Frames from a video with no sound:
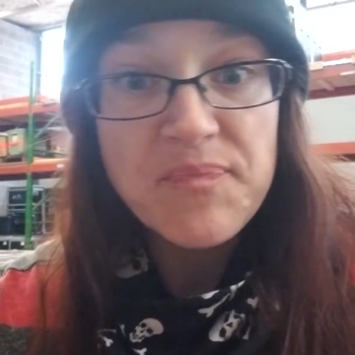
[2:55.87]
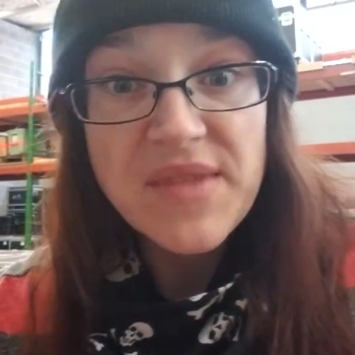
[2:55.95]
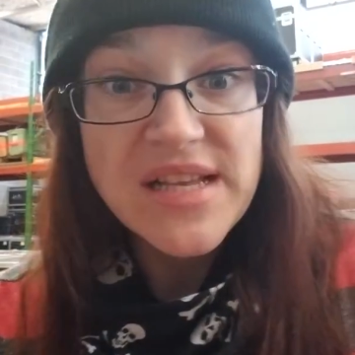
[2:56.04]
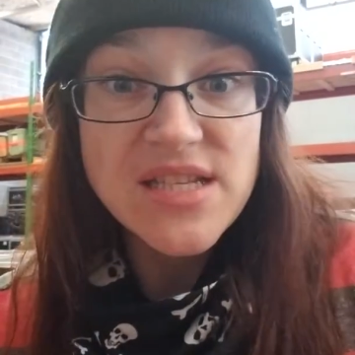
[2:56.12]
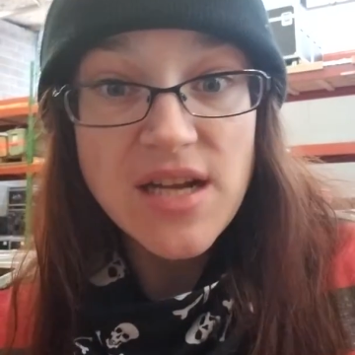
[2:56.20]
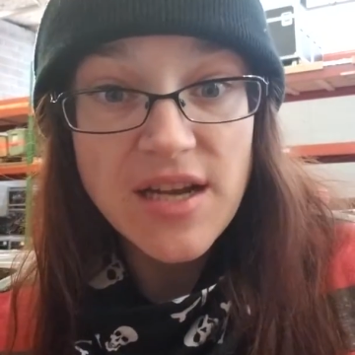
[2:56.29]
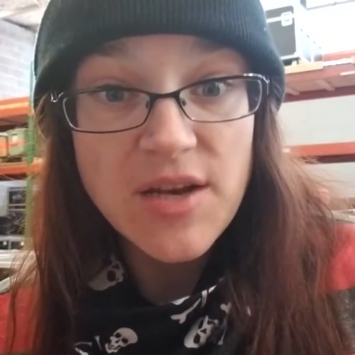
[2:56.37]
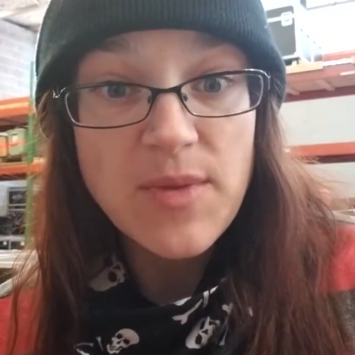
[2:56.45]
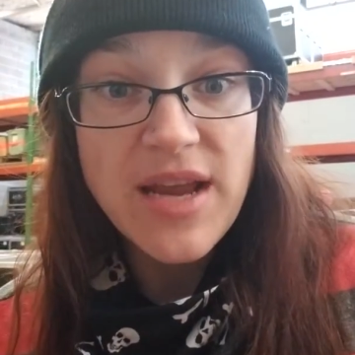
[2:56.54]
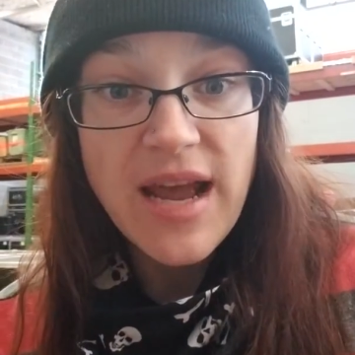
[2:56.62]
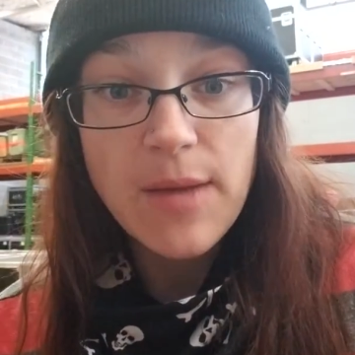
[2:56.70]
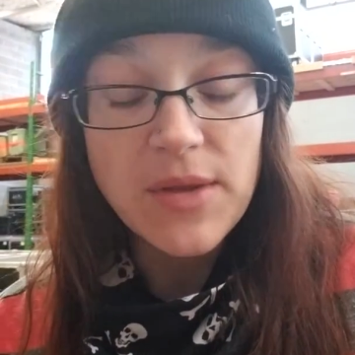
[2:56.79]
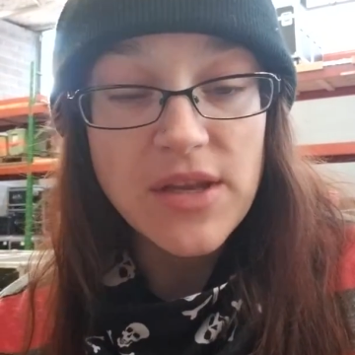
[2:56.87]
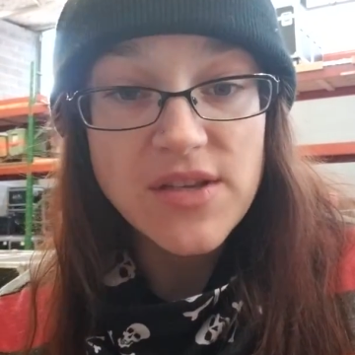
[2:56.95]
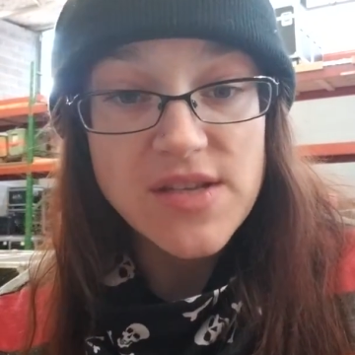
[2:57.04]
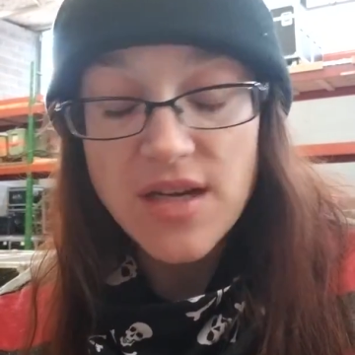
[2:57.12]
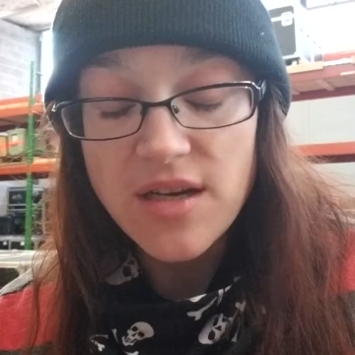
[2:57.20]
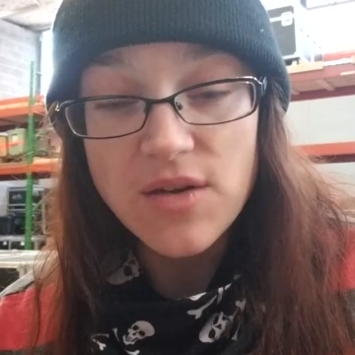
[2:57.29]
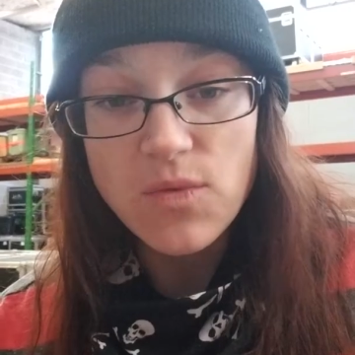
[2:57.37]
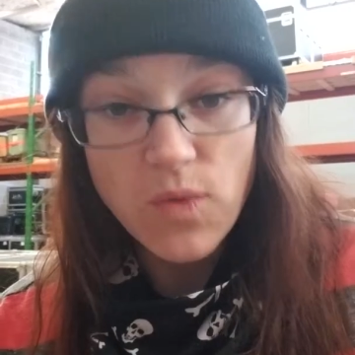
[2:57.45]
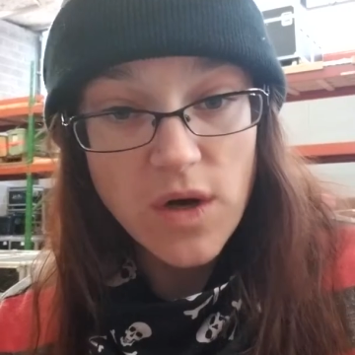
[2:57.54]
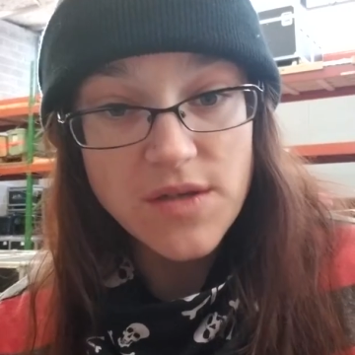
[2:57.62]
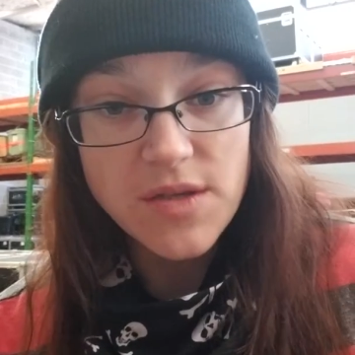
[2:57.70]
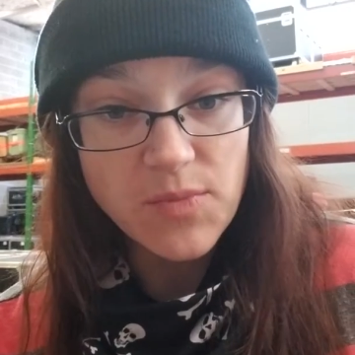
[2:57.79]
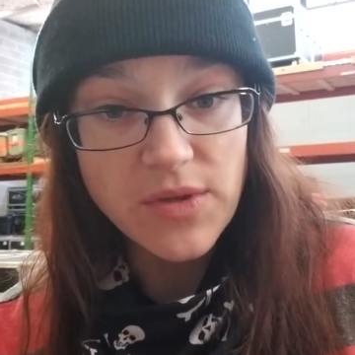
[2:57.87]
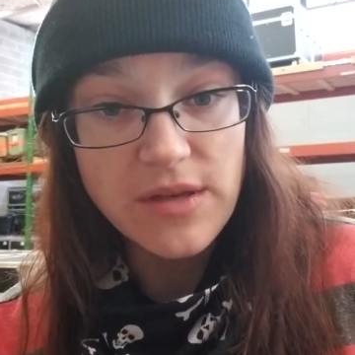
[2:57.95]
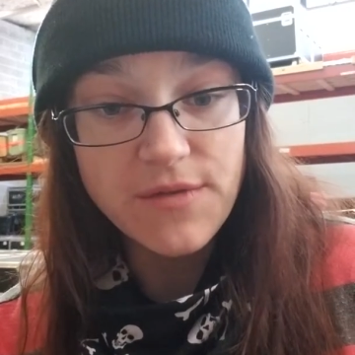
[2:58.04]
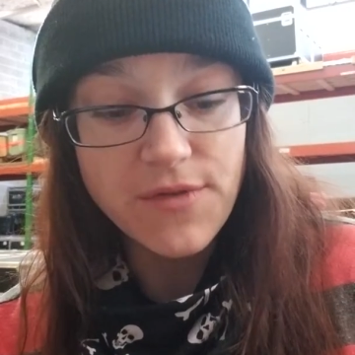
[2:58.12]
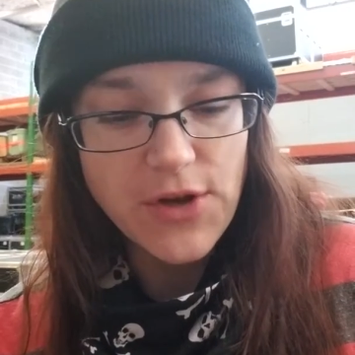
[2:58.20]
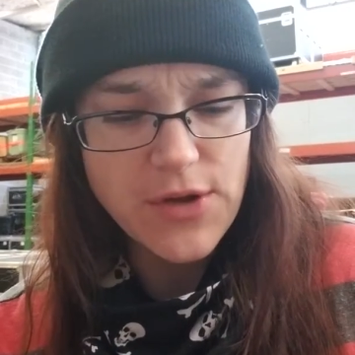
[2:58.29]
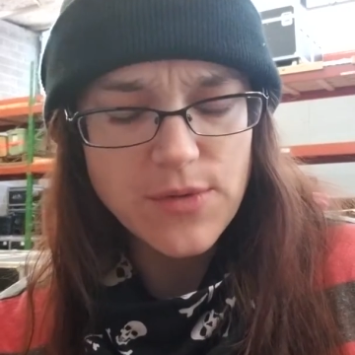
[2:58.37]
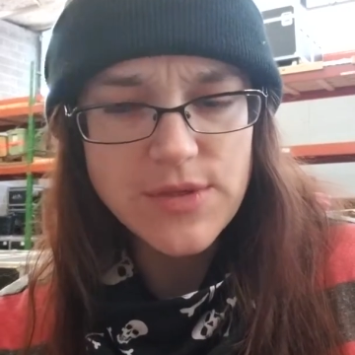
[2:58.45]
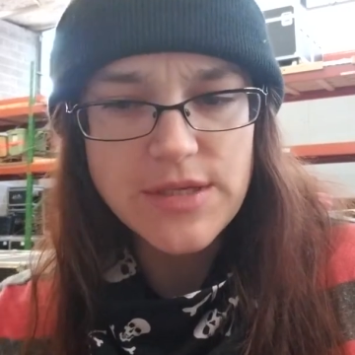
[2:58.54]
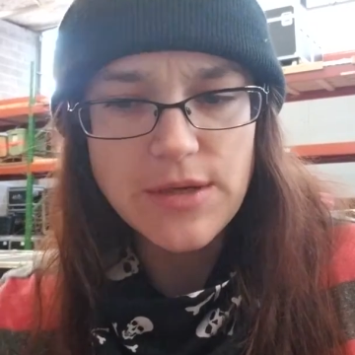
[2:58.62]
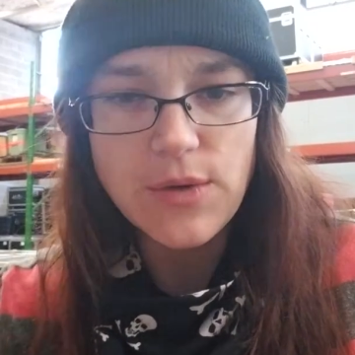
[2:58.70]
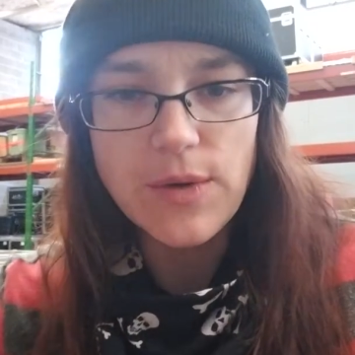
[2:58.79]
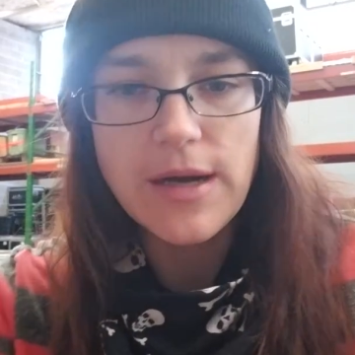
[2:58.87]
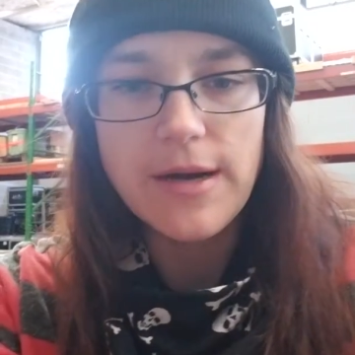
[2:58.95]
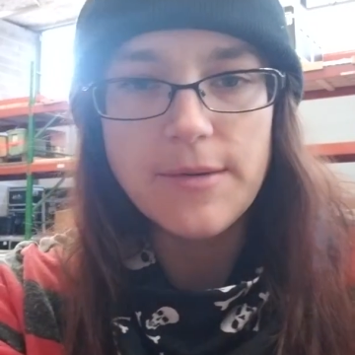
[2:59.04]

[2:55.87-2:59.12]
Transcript: It's not going to be happy. It's not going to want to bleed for you. So